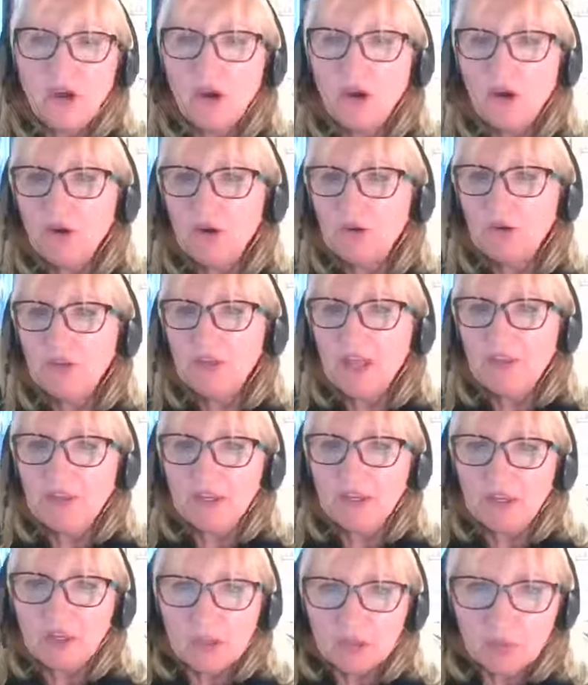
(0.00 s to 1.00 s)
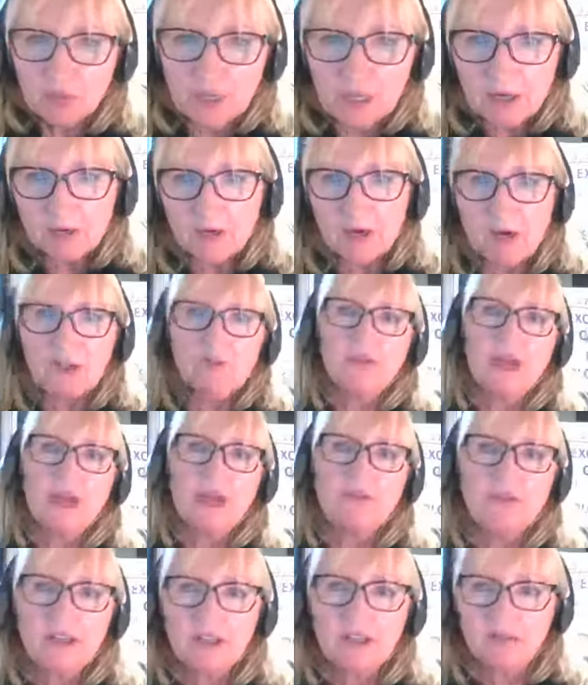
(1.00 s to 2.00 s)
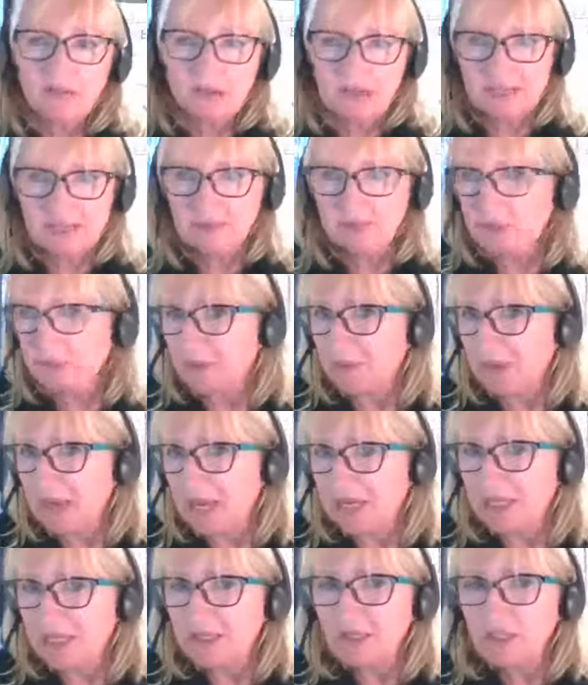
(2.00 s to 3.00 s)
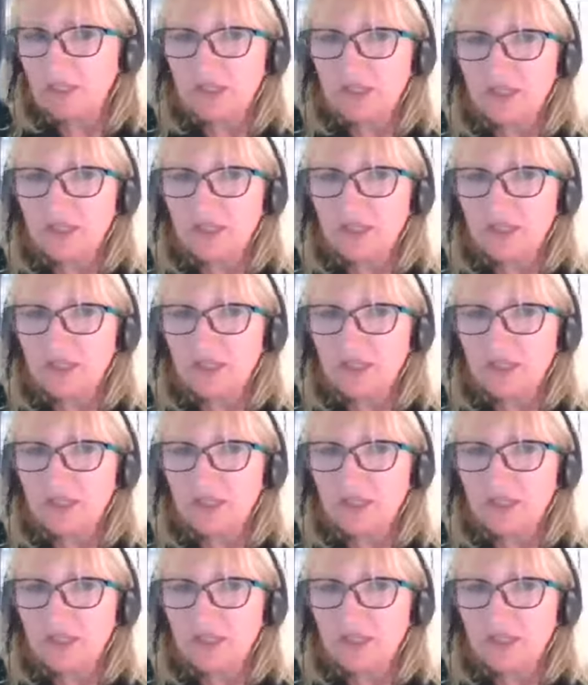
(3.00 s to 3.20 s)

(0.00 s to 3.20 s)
on the Goodwill and Growth for Africa Facebook page.